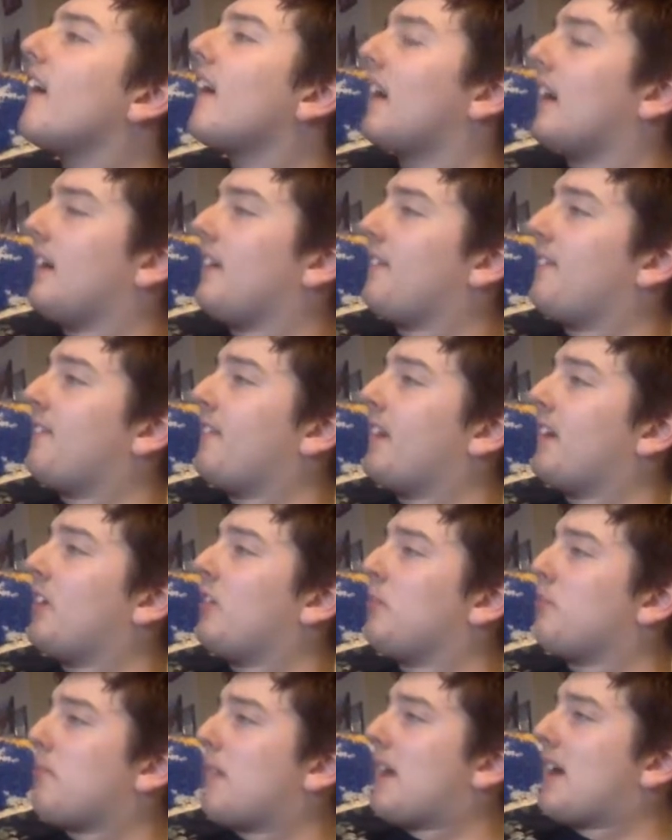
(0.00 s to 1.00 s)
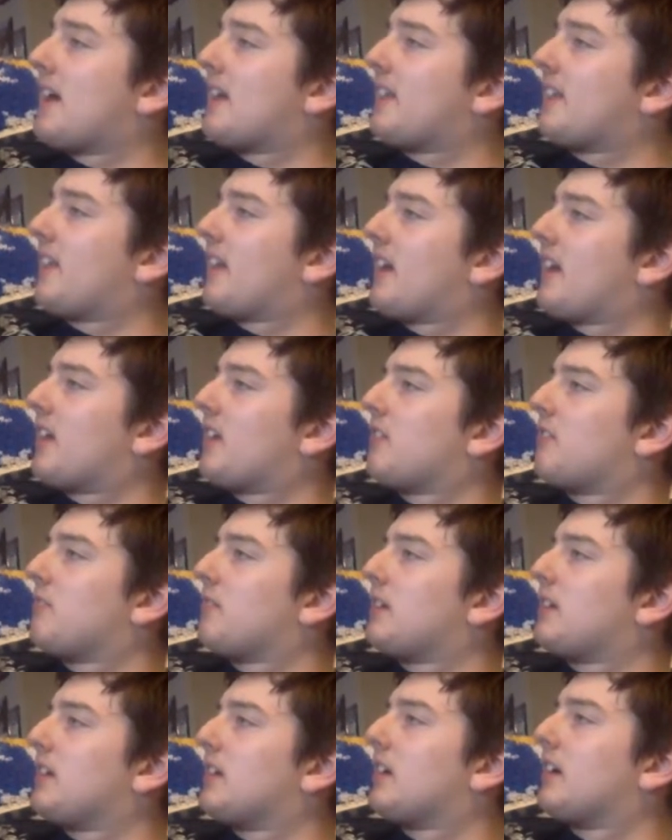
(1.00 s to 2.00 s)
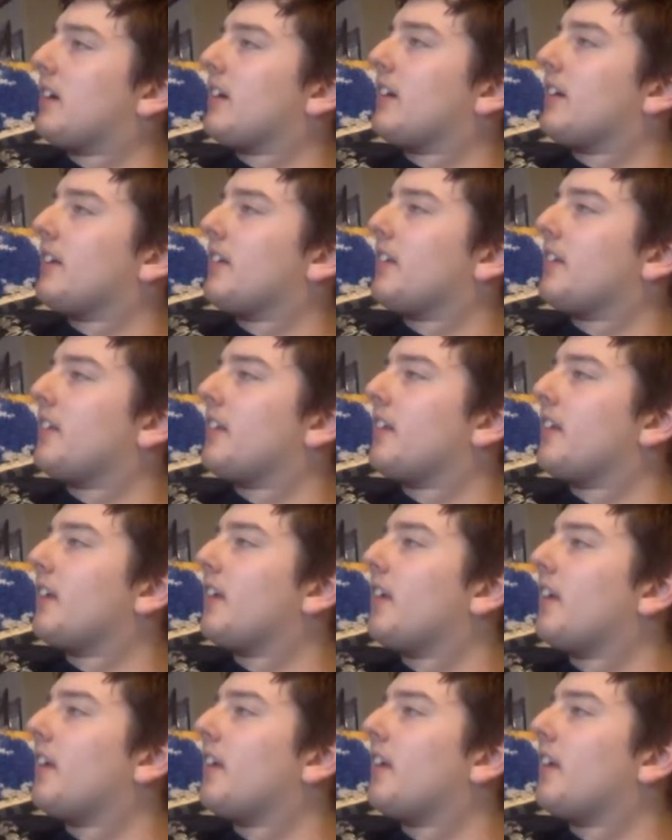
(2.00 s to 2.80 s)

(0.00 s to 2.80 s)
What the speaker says: I felt bad then because